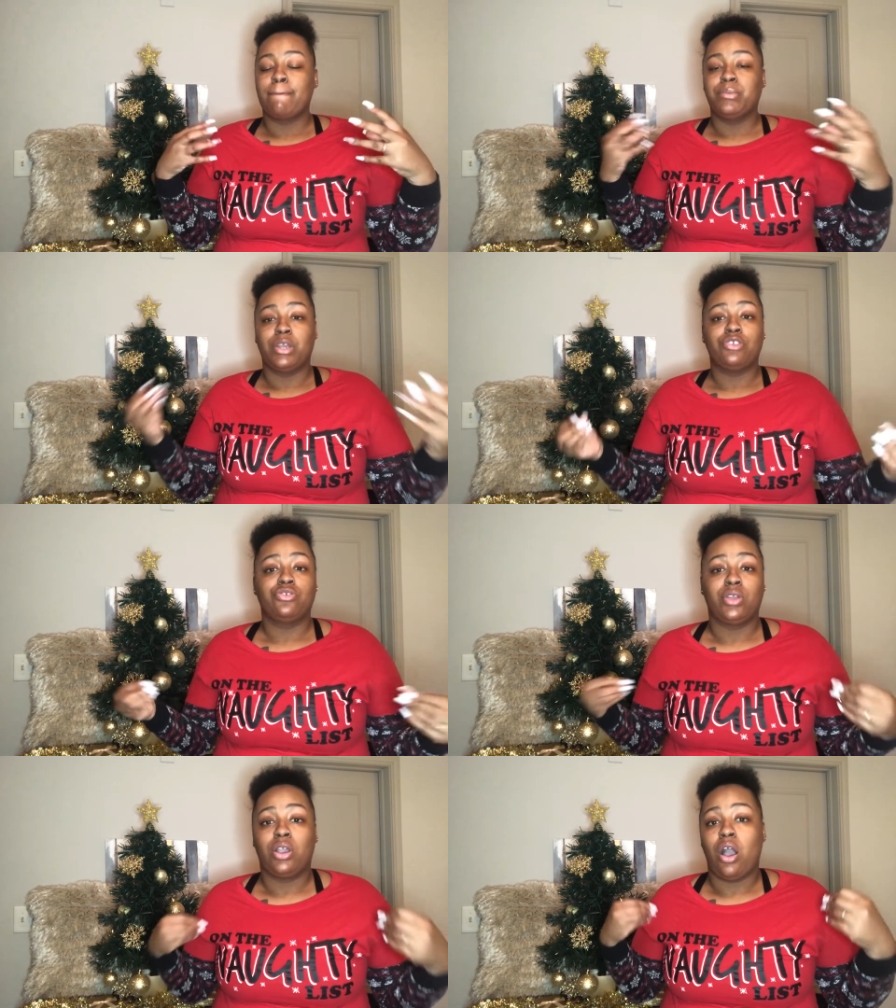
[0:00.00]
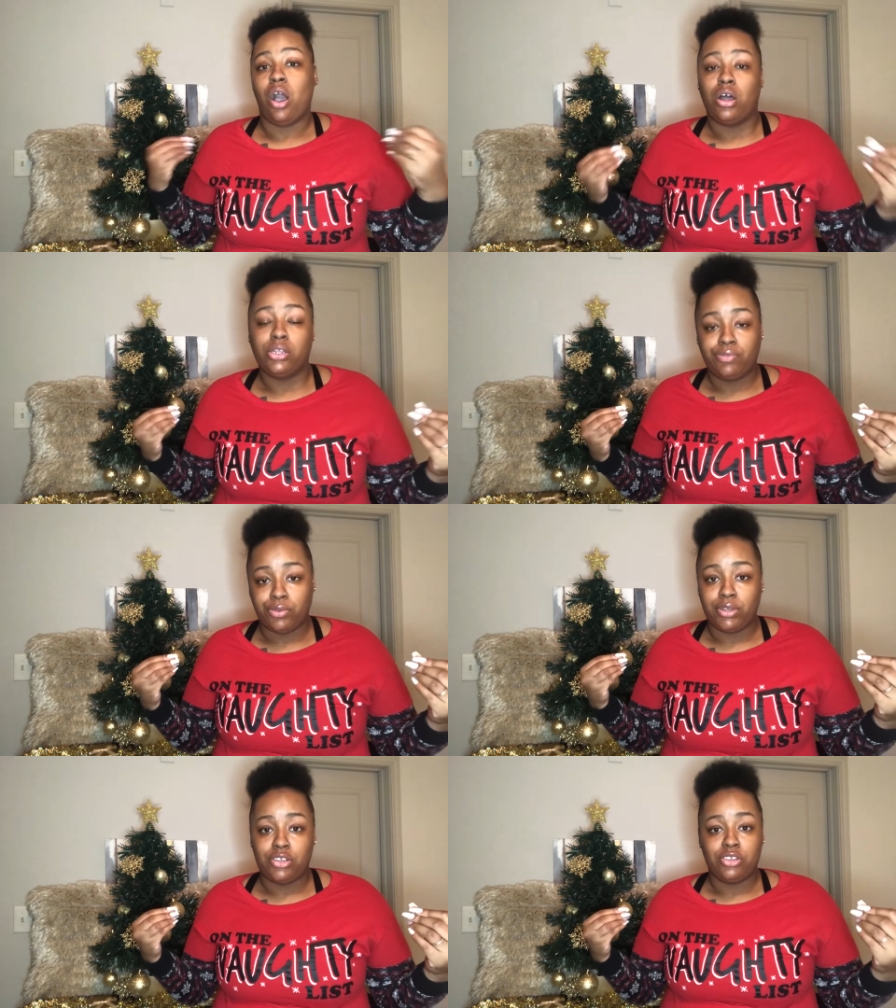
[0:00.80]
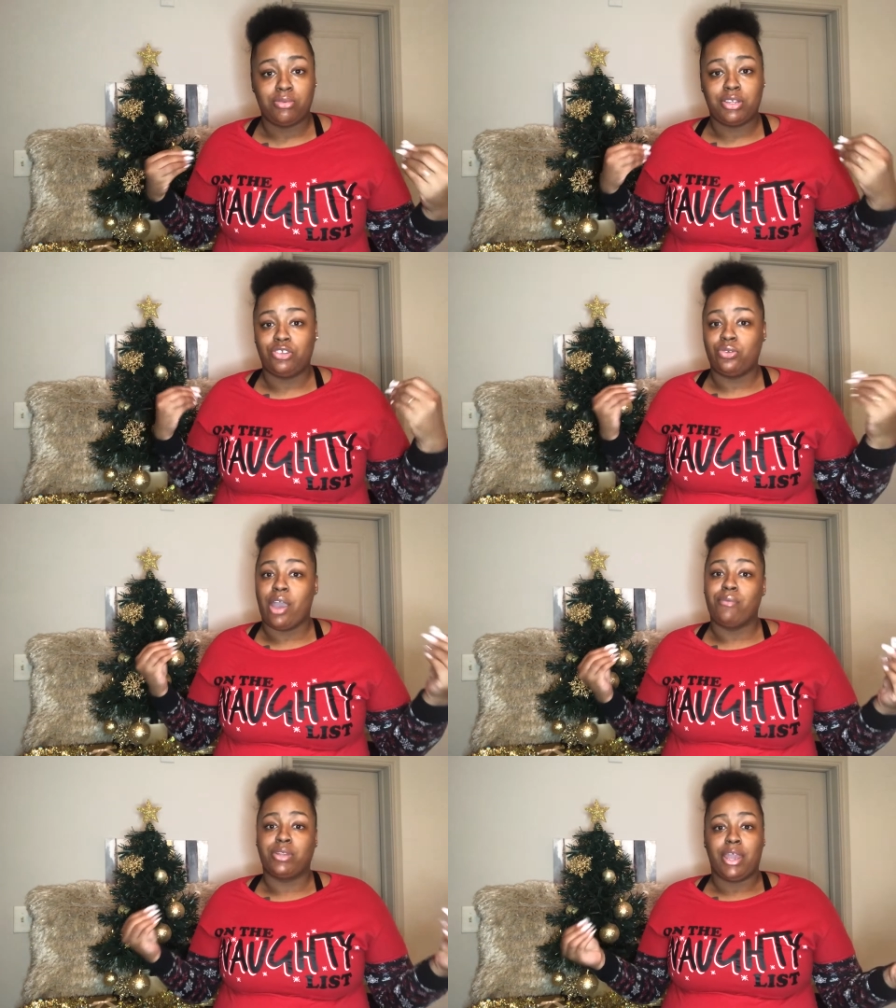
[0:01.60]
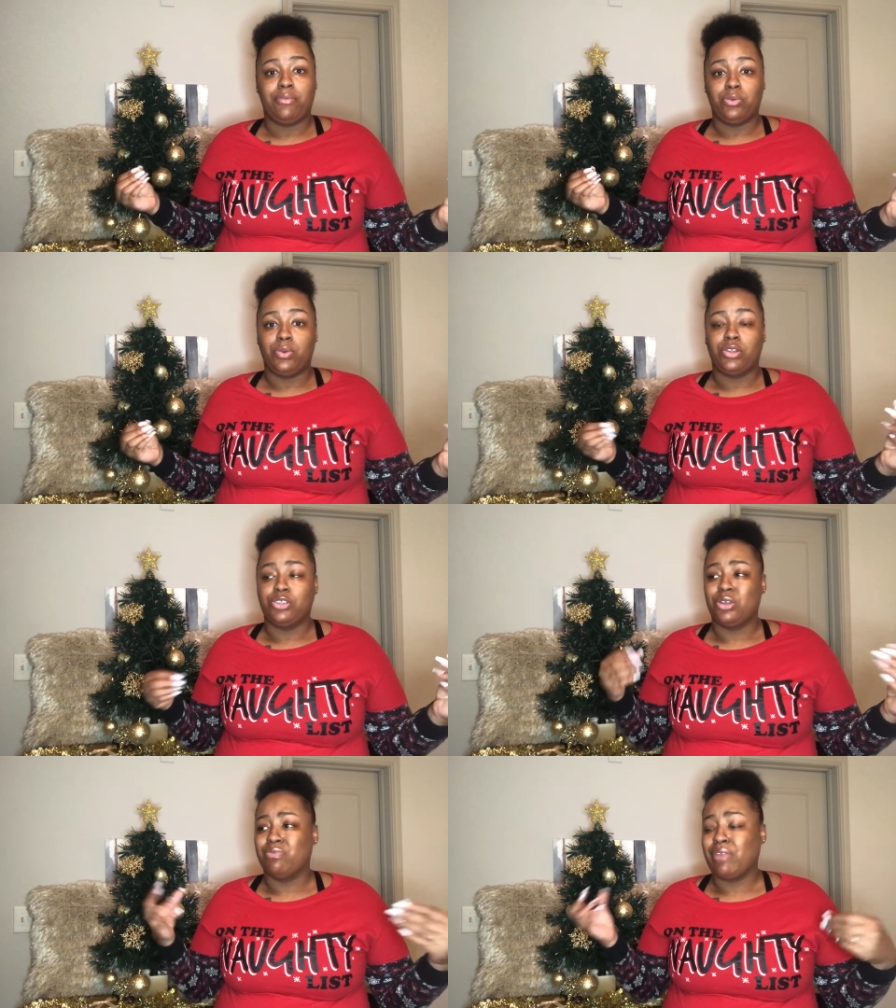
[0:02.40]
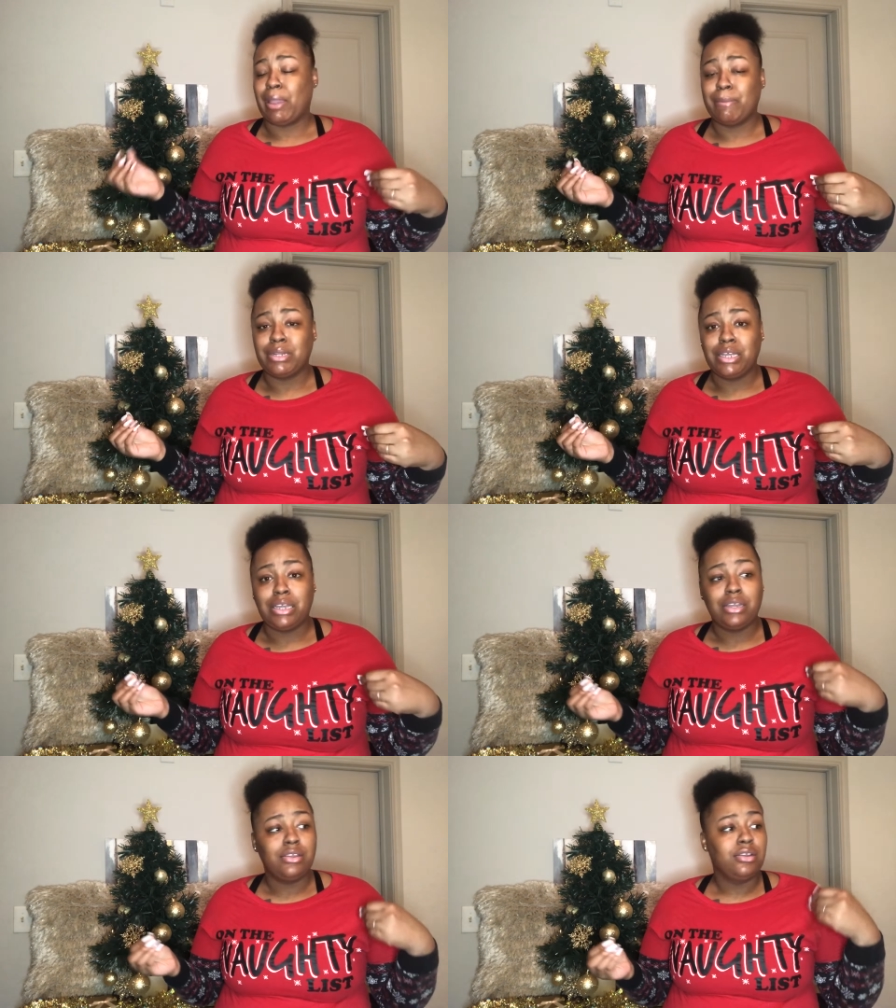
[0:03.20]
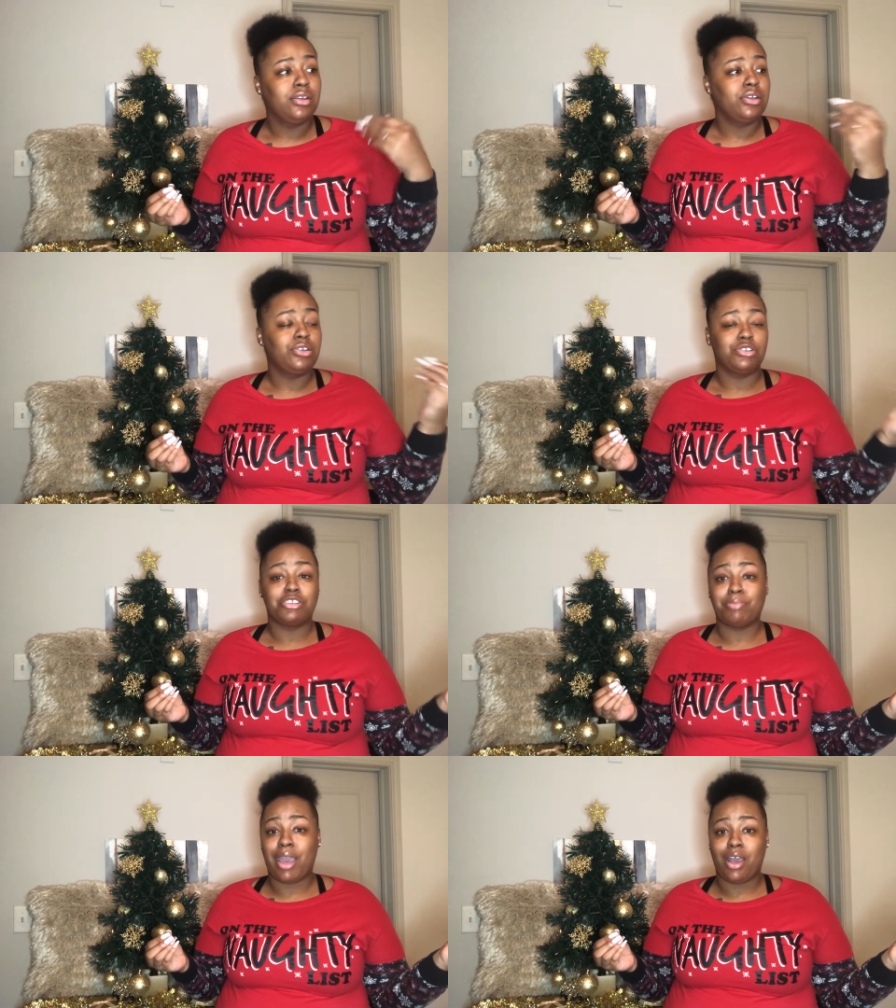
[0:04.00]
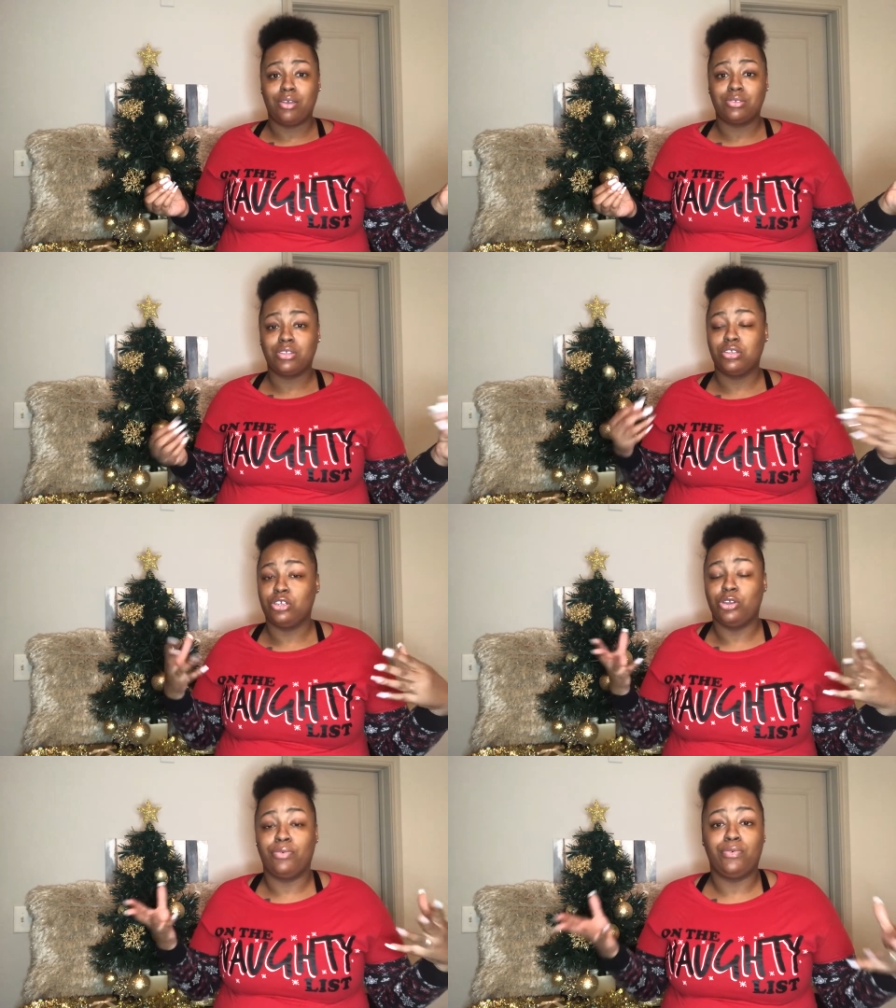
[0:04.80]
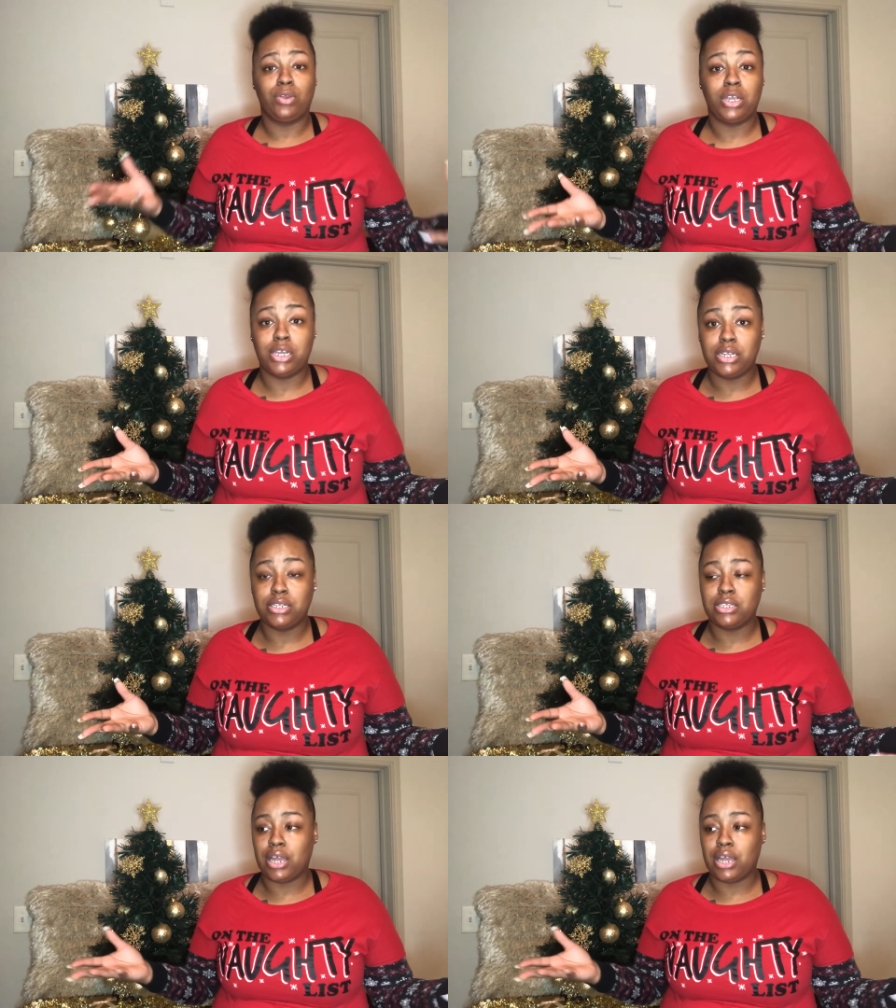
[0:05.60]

nurturing all of your relationships that you have with everyone your family, your spouse, your friends.